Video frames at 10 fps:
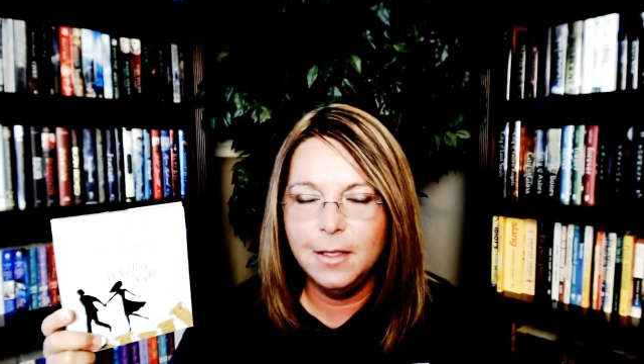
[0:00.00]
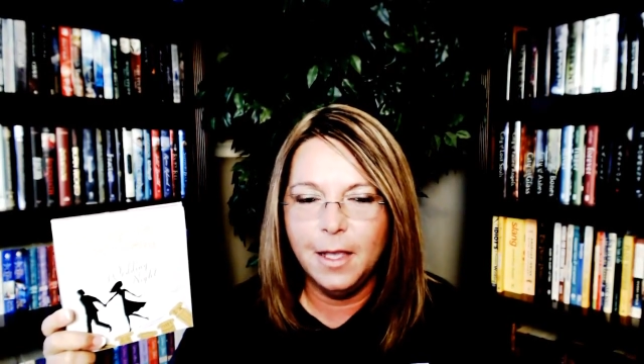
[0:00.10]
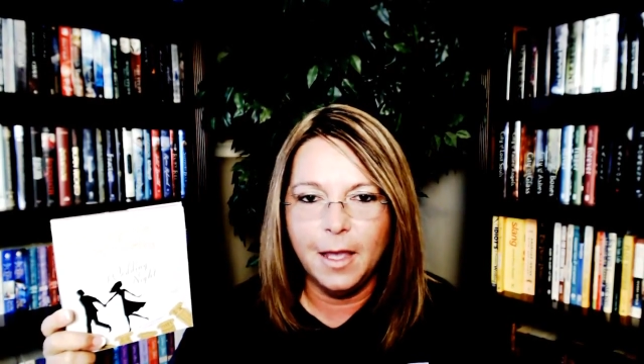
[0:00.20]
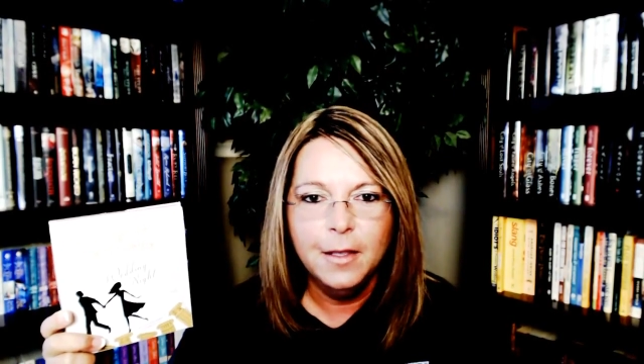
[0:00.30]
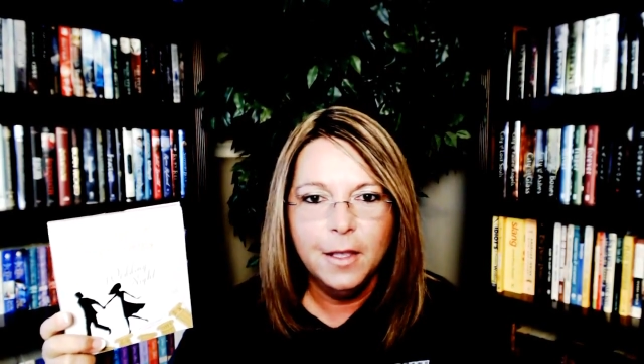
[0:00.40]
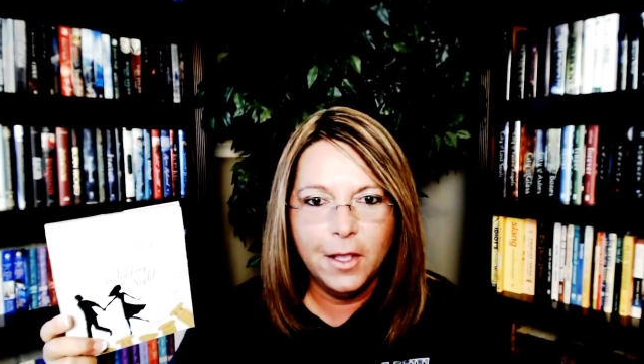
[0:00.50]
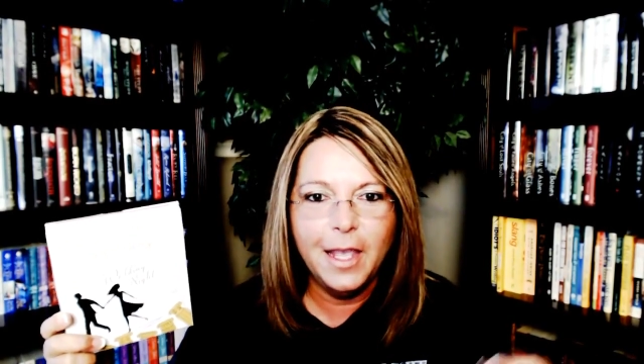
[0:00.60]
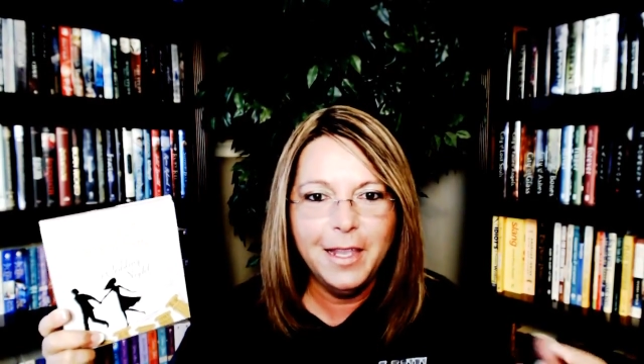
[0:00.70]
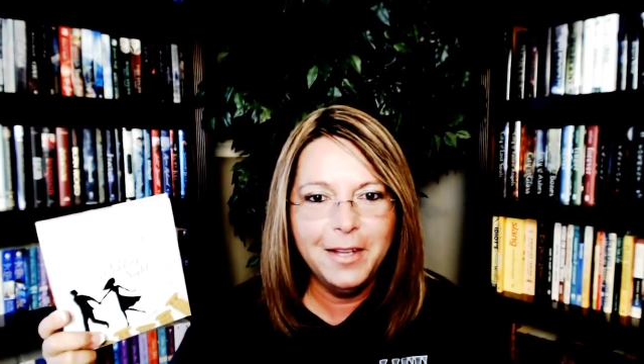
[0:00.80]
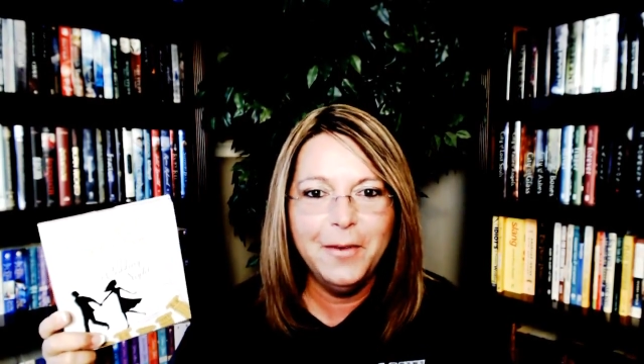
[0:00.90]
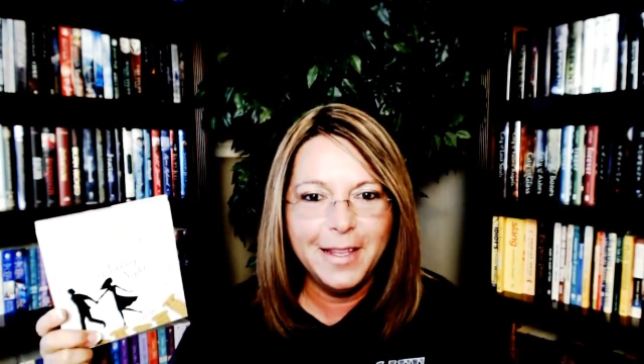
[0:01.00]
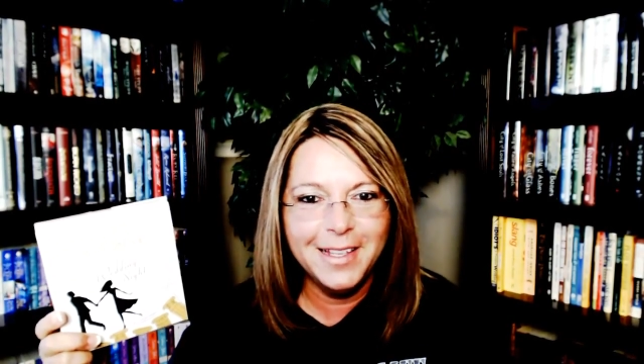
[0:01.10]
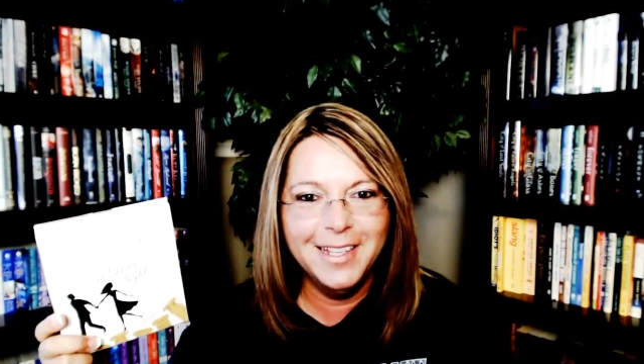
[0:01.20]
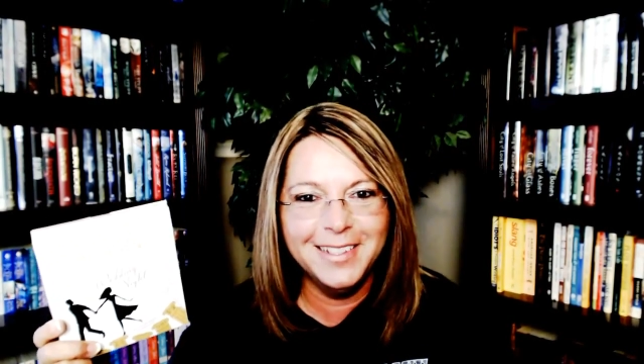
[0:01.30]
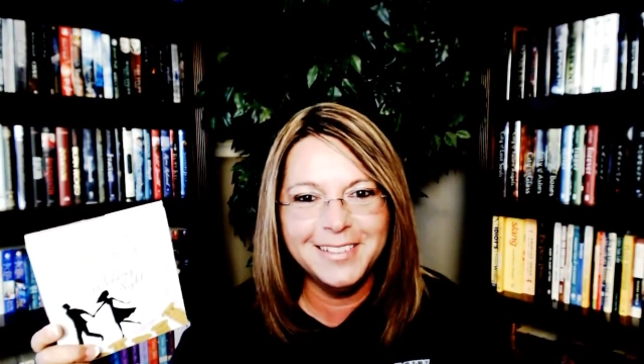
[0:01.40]
Yeah. Okay,
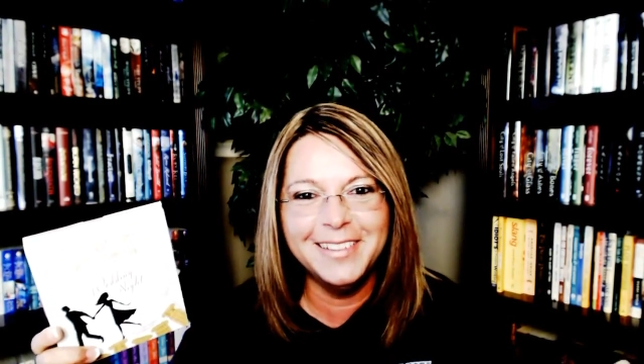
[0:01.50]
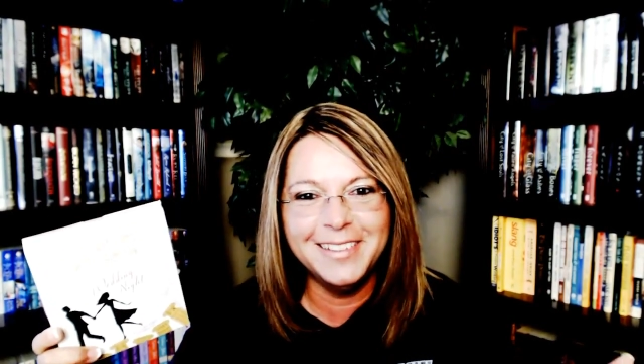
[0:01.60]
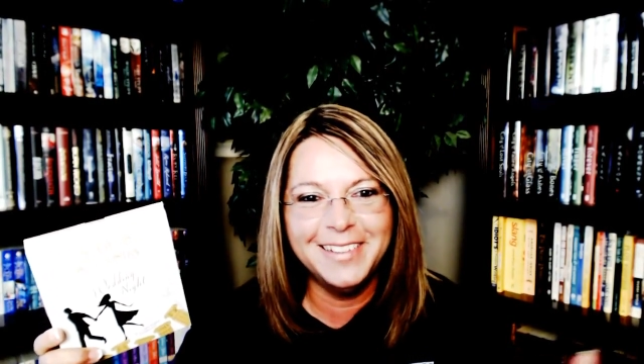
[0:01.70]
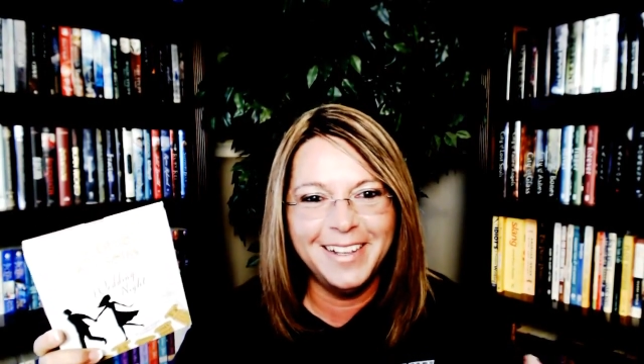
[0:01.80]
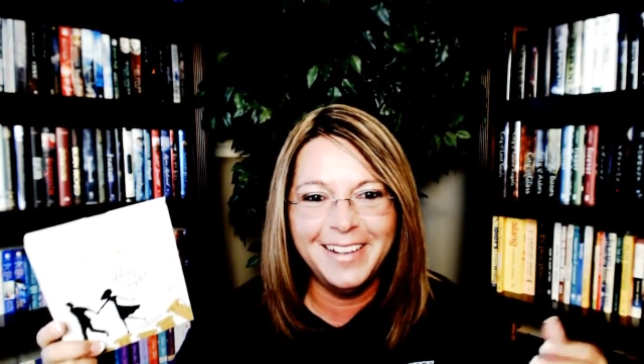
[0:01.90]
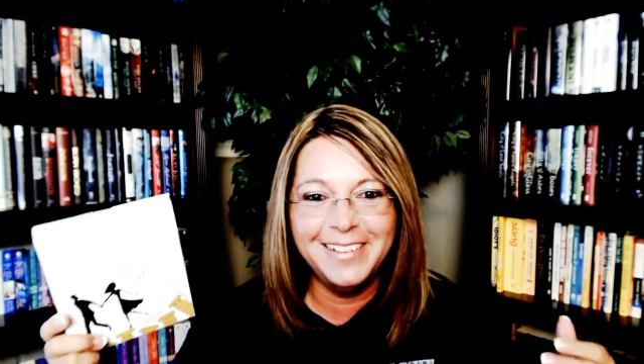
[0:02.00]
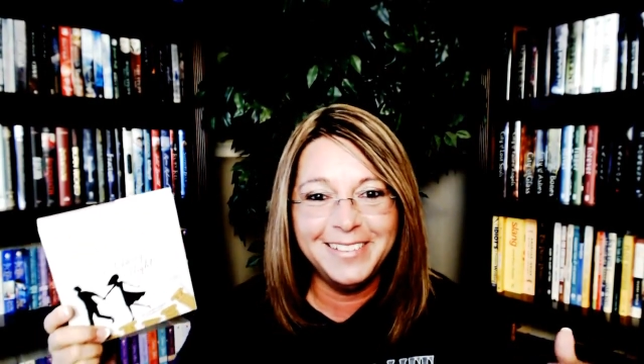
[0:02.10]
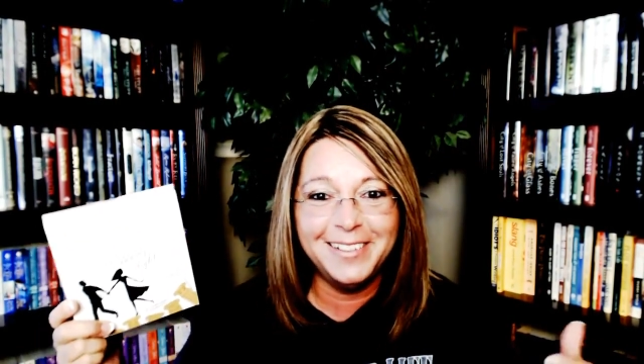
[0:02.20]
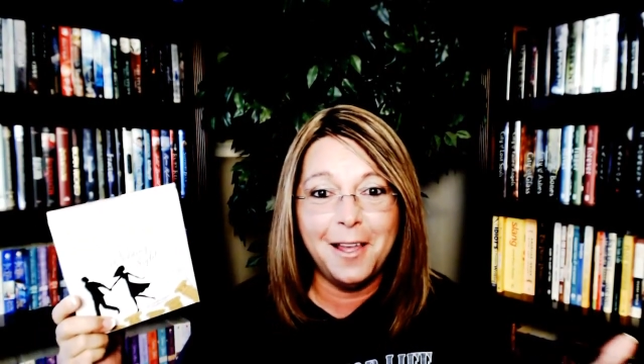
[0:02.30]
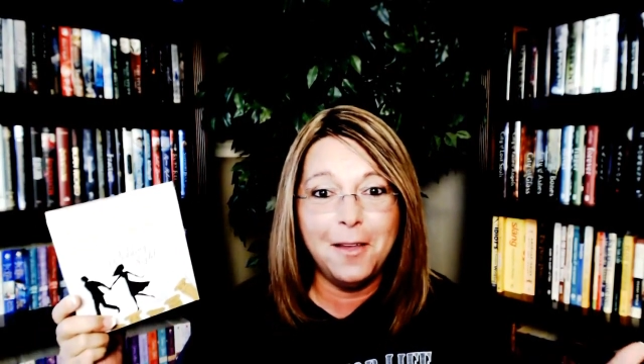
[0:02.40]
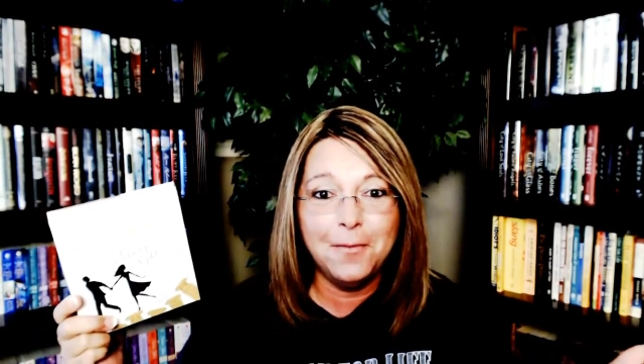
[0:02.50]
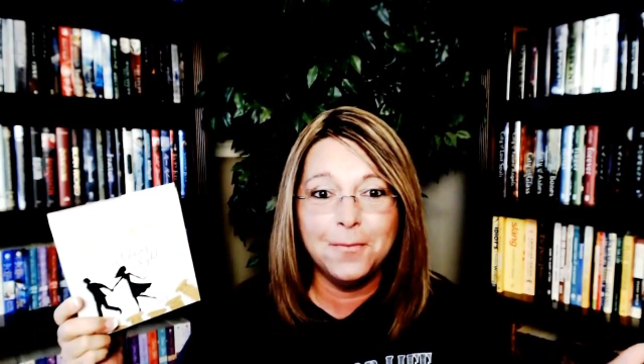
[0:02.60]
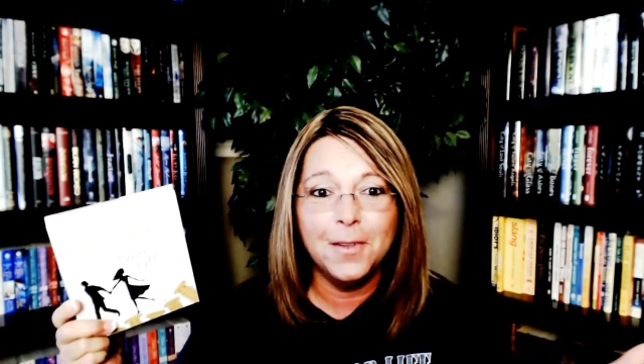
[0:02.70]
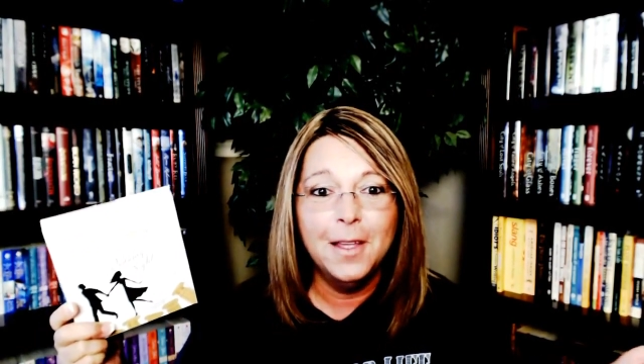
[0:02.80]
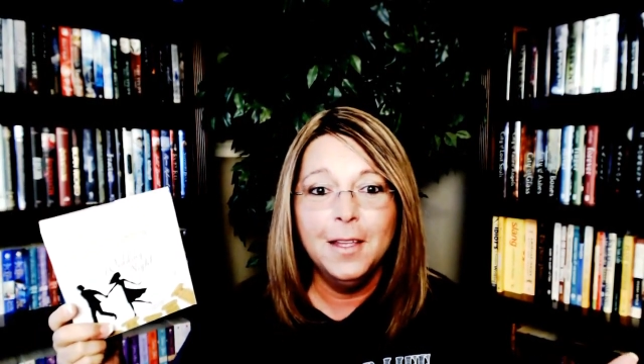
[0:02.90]
anyway, I love